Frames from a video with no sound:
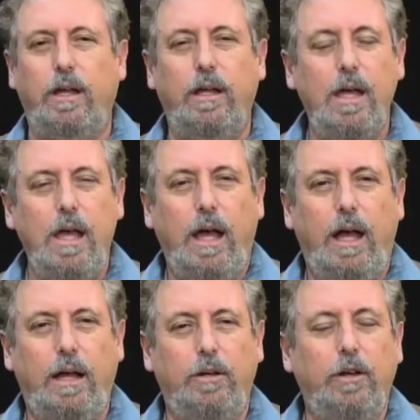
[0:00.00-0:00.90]
uh,
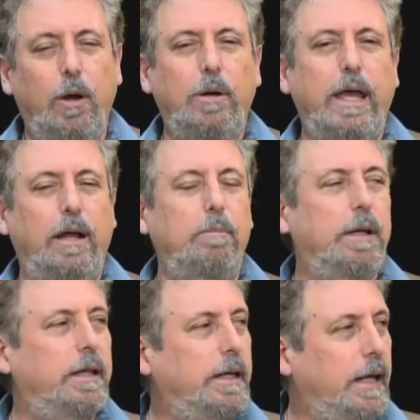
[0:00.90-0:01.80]
Uh, no
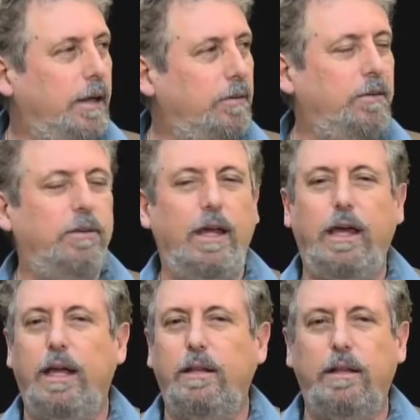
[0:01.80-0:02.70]
accountability, as I say,
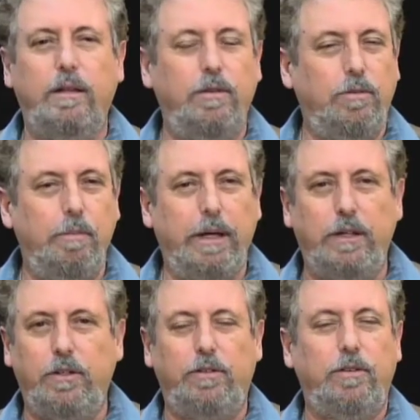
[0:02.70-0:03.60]
and this
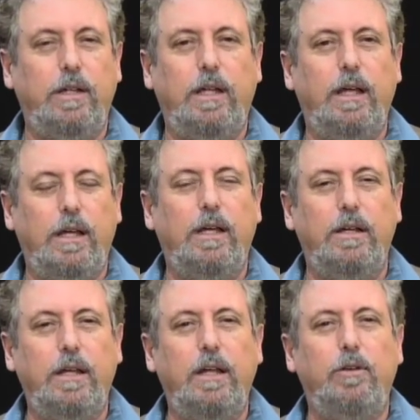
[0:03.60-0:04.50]
money just
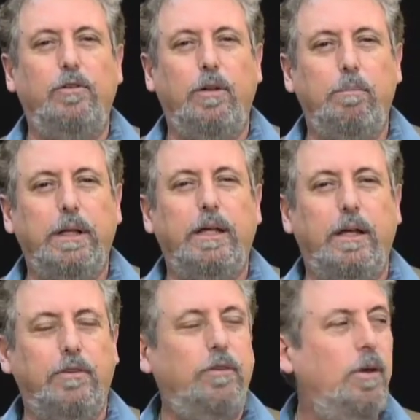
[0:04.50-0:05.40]
continues to bleed
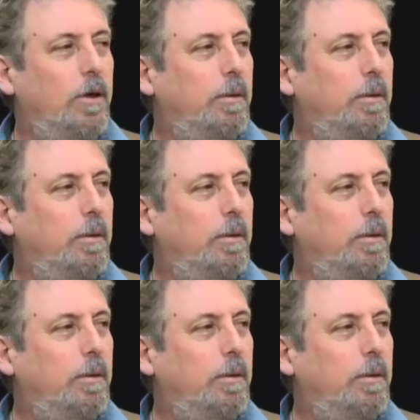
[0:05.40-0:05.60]
us